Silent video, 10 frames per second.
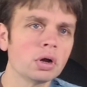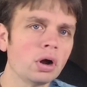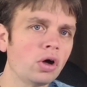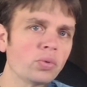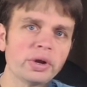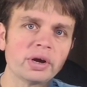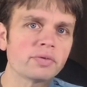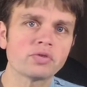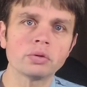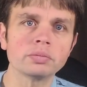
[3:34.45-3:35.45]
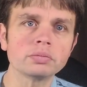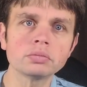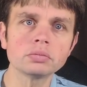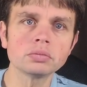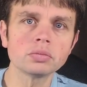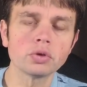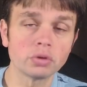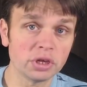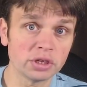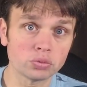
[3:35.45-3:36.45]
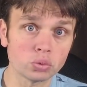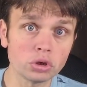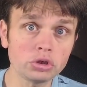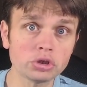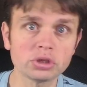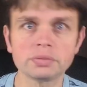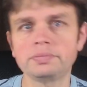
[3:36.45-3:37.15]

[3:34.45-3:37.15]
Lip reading: all the way down from its roots,